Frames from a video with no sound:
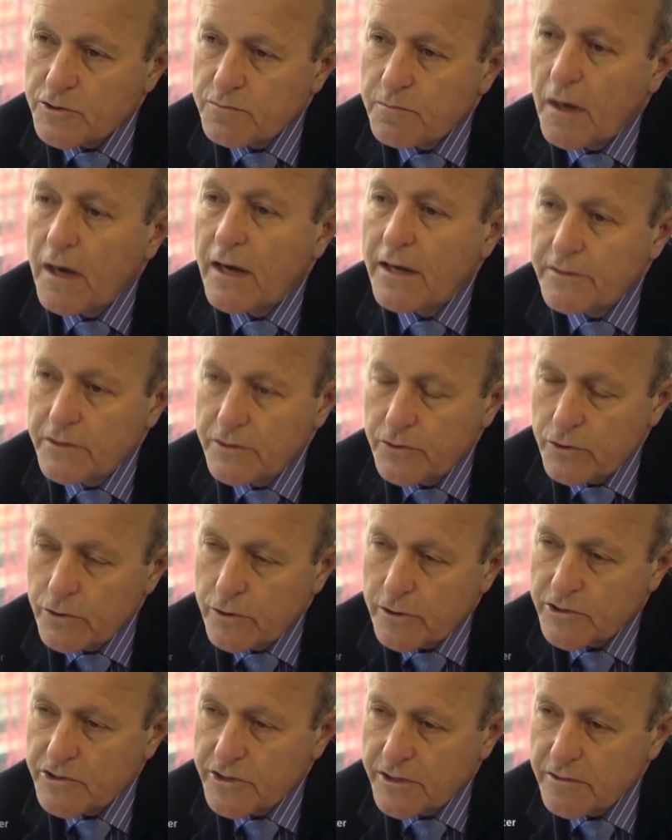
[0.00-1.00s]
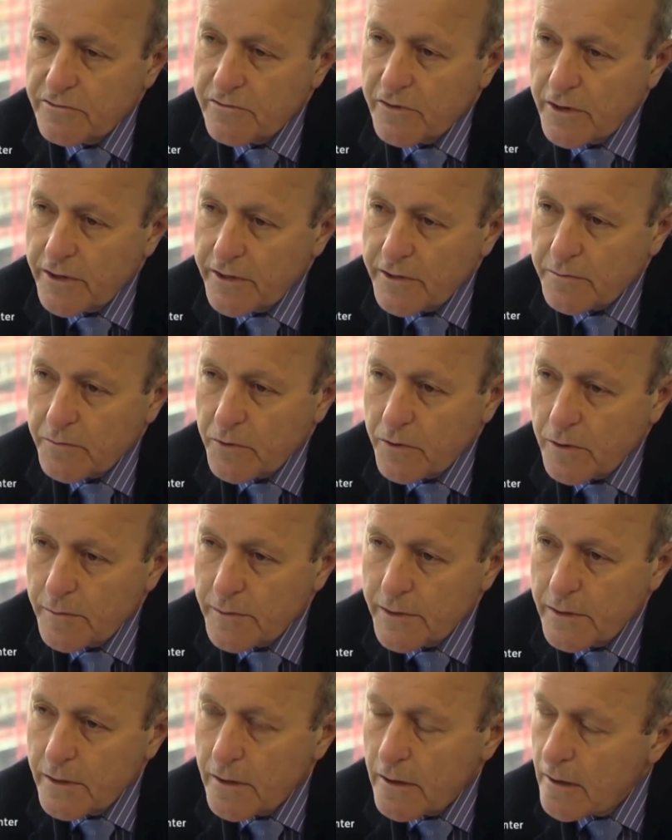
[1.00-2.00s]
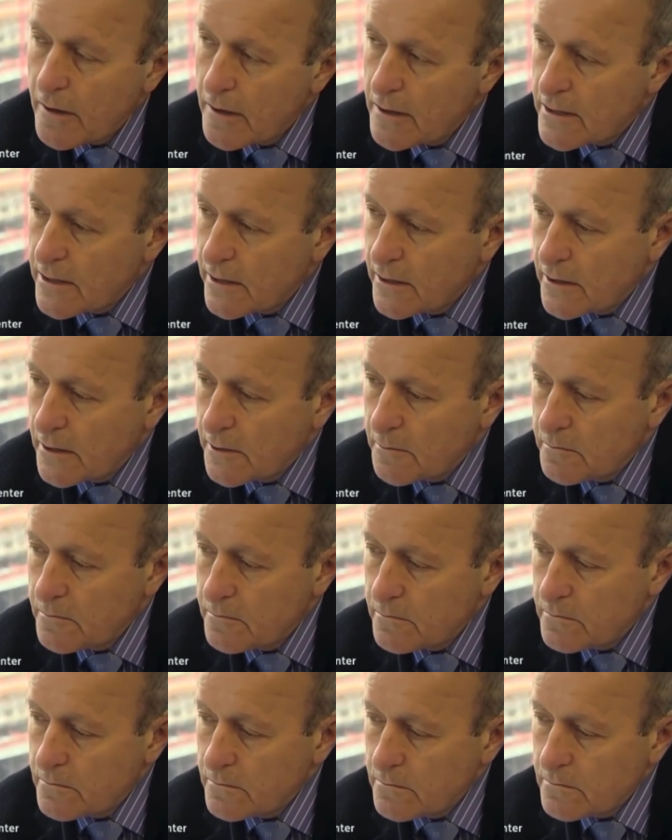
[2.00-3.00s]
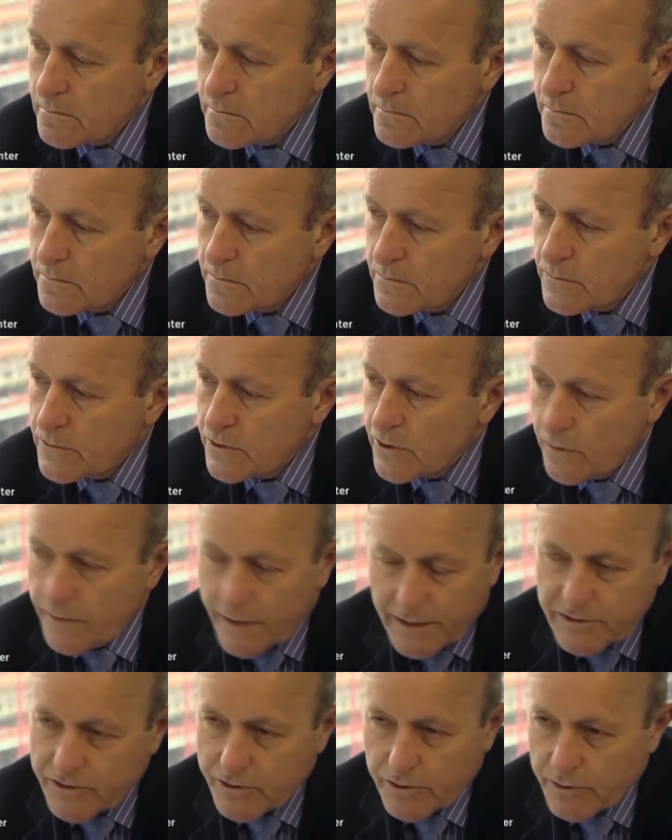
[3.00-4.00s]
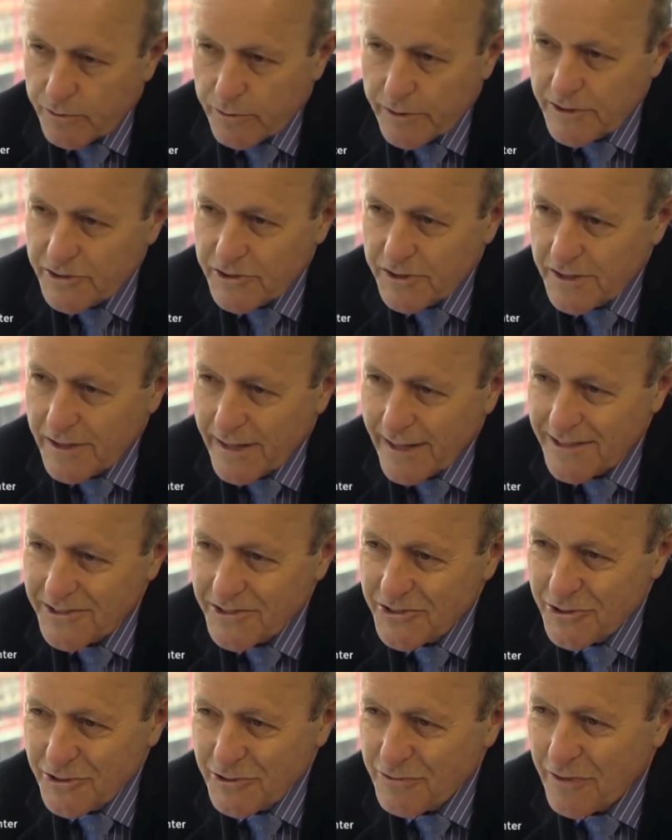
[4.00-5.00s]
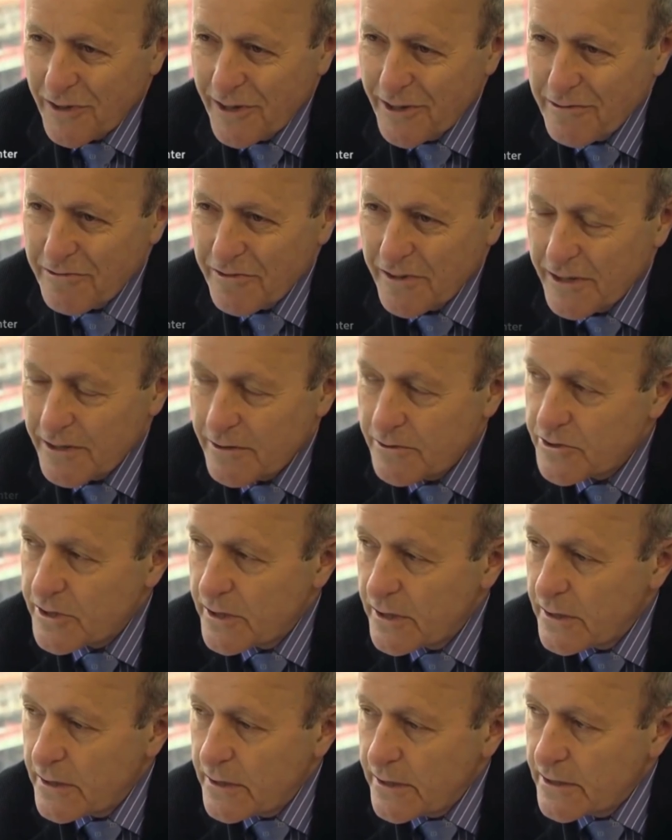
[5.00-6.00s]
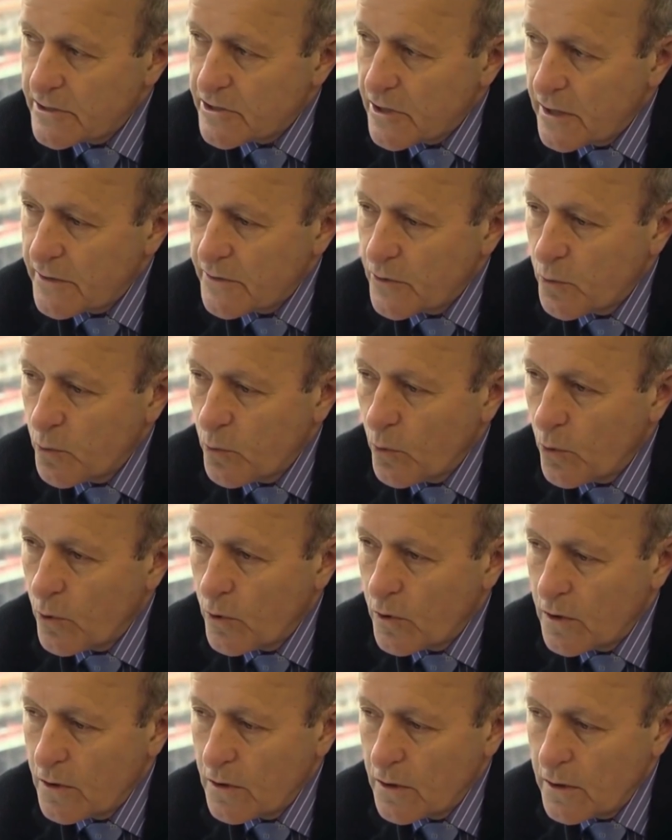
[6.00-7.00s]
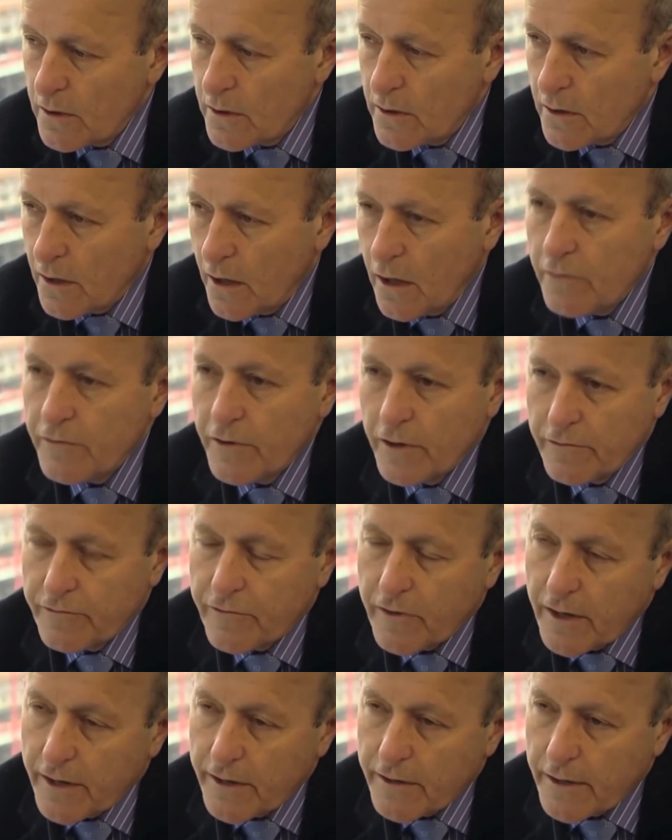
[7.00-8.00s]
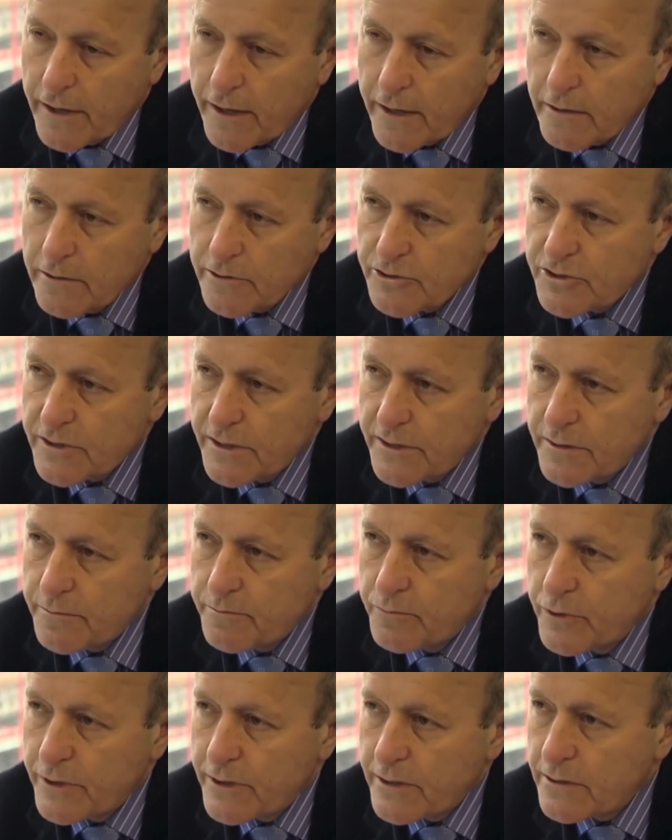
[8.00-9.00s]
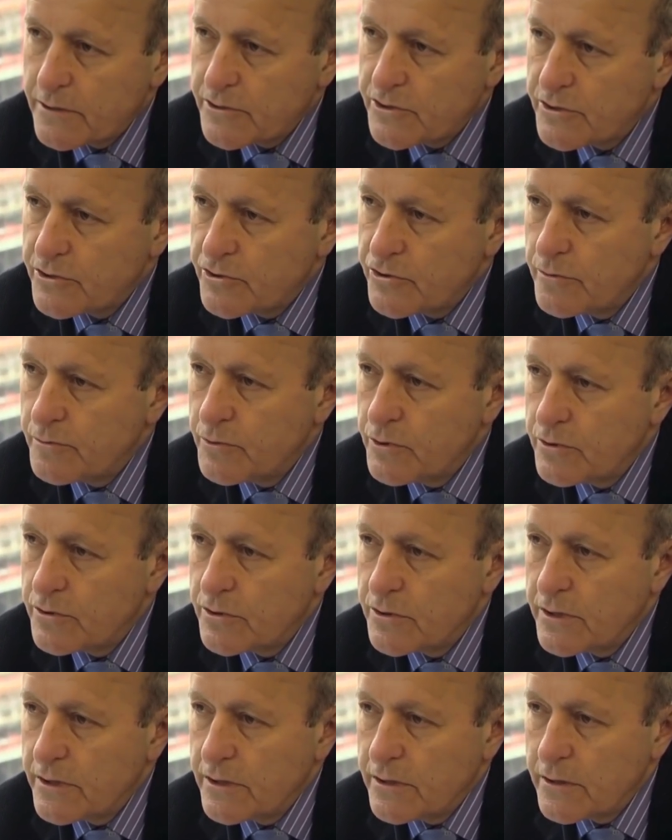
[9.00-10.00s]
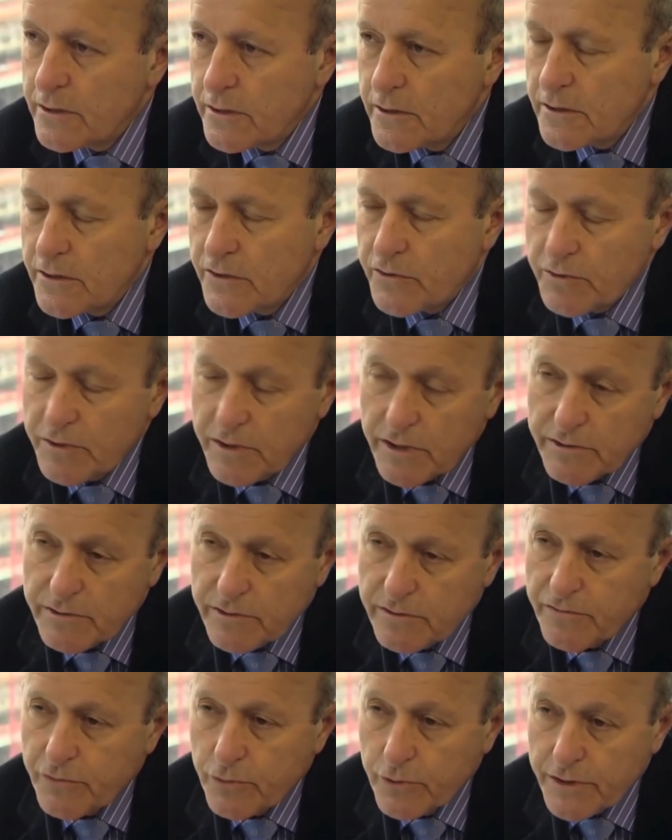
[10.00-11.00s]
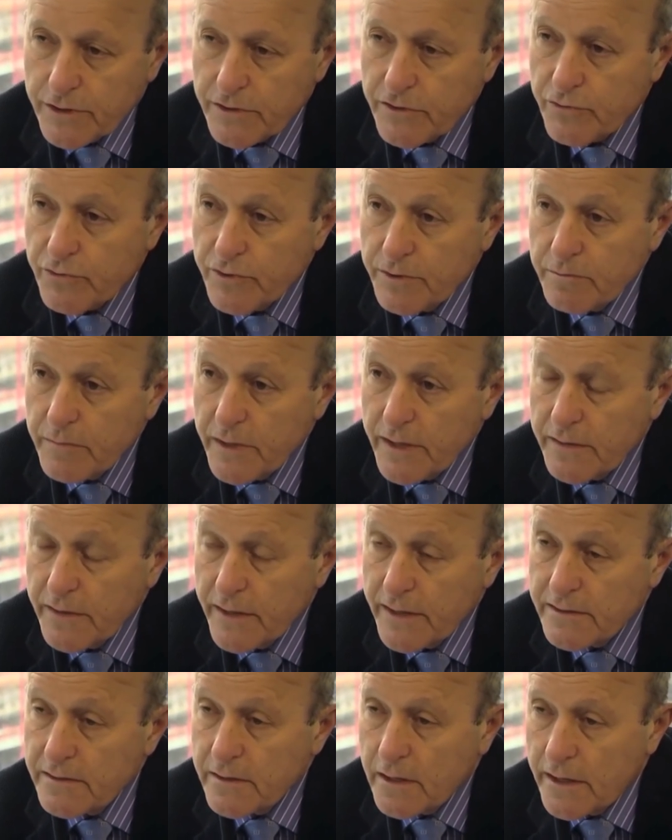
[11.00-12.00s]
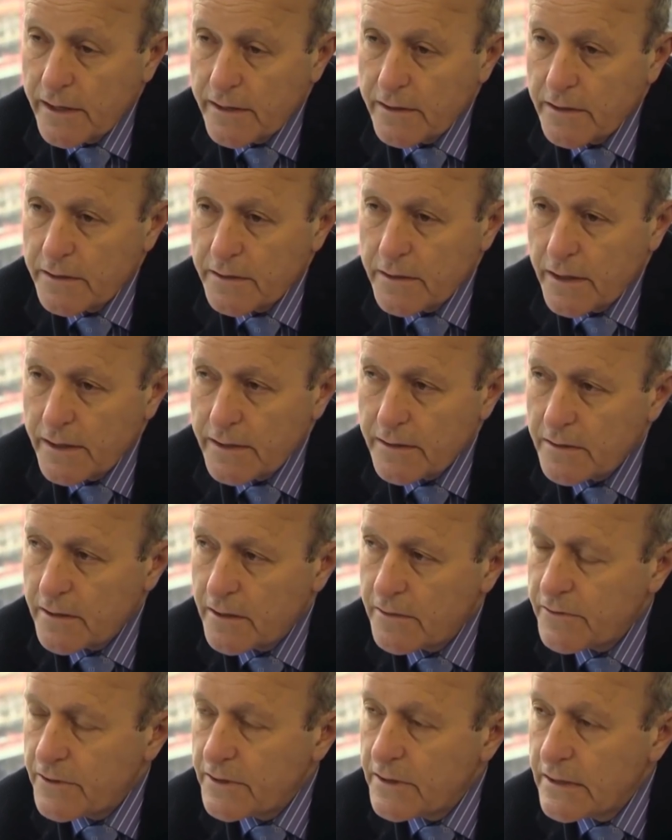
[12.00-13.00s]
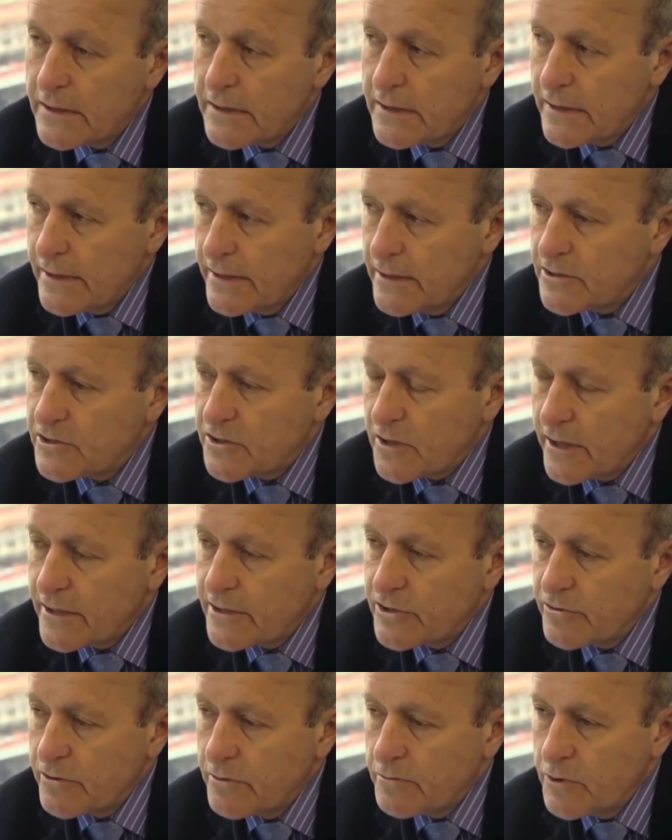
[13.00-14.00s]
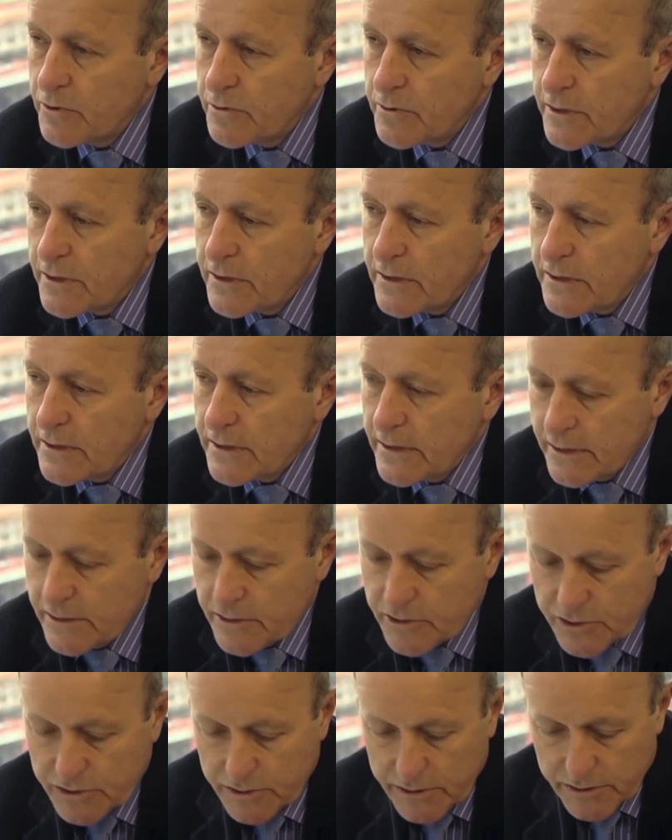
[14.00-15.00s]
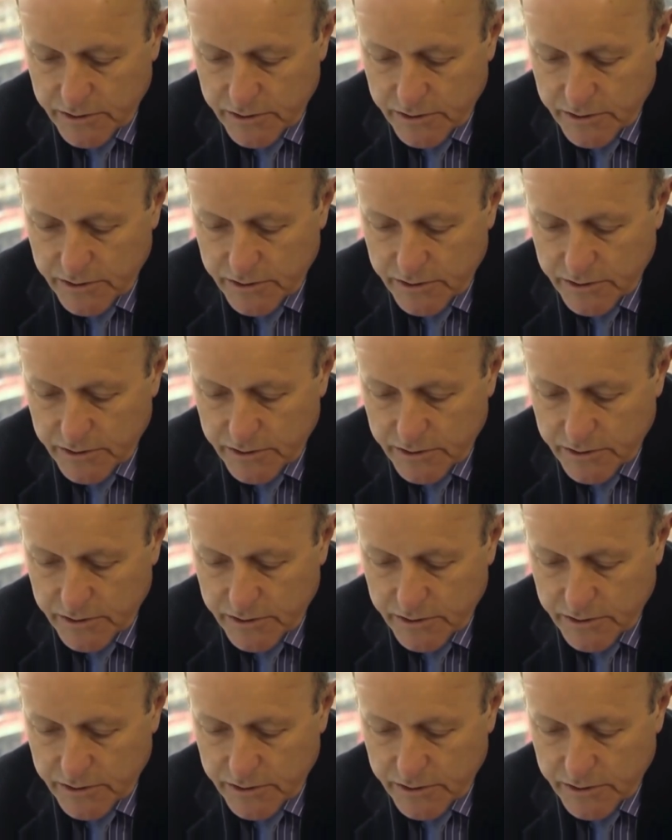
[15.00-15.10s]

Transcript: by the New York City Fire Department. Um, so that's the only reason it has just firefighters. It's on the wall of a firehouse and it brings tribute to the 343 men that died on 9-11. Inside tribute, it's, it